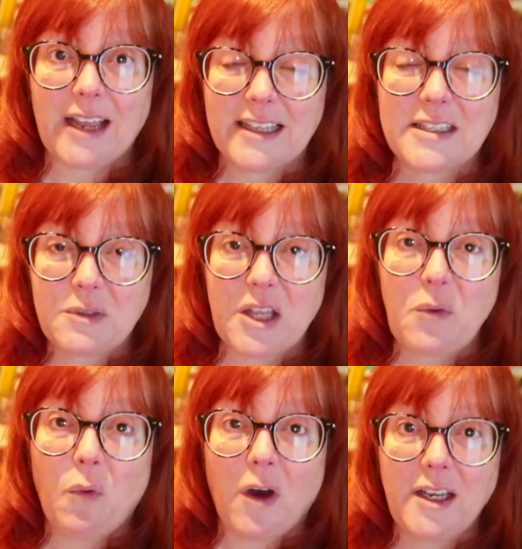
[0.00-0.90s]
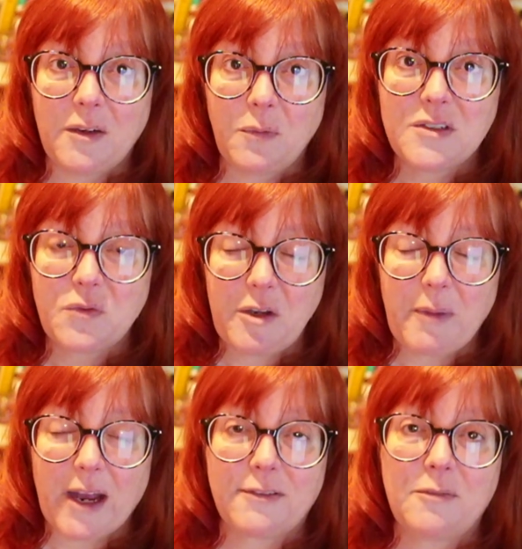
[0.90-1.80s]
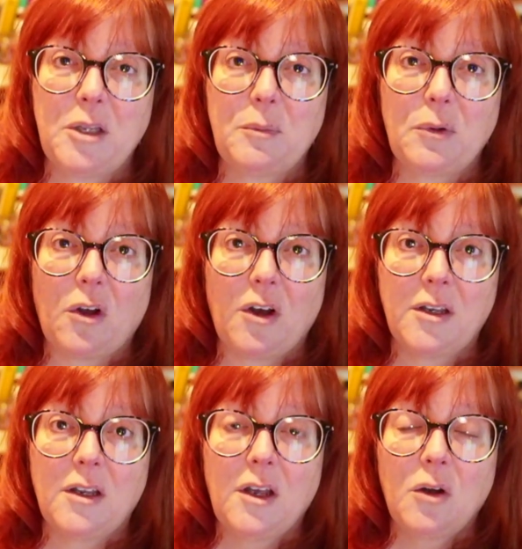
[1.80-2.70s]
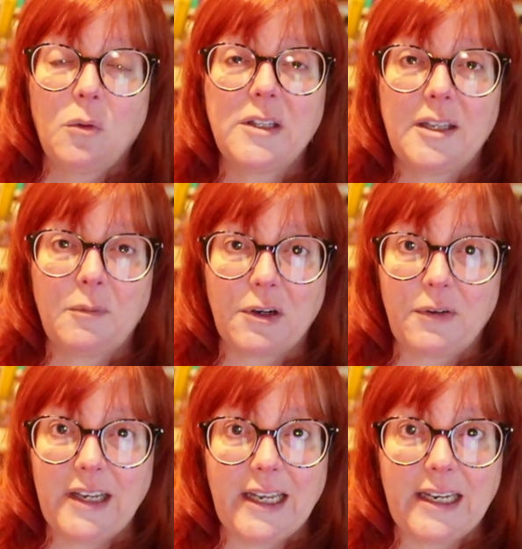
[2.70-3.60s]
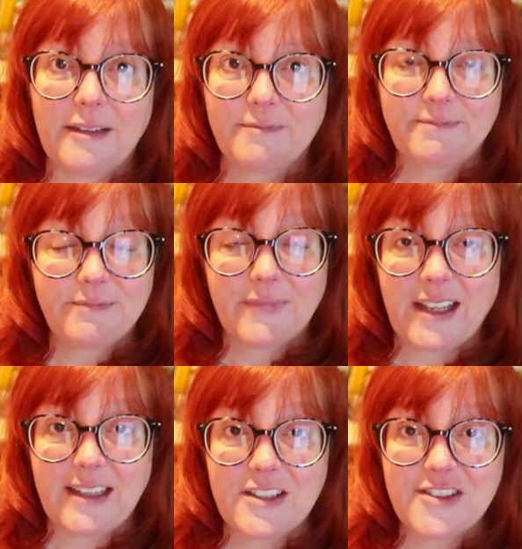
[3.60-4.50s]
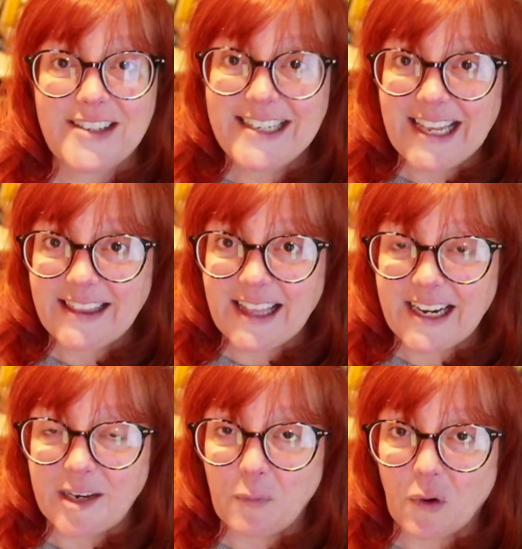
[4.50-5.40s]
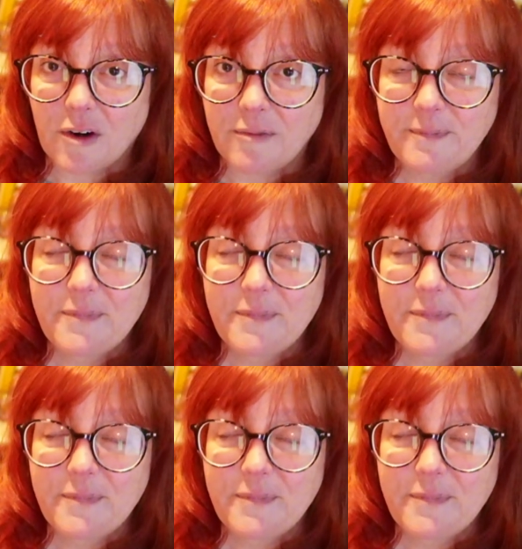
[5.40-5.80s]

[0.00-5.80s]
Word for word: That's what they wanted was feedback from people on what they were creating and they just didn't get that anymore.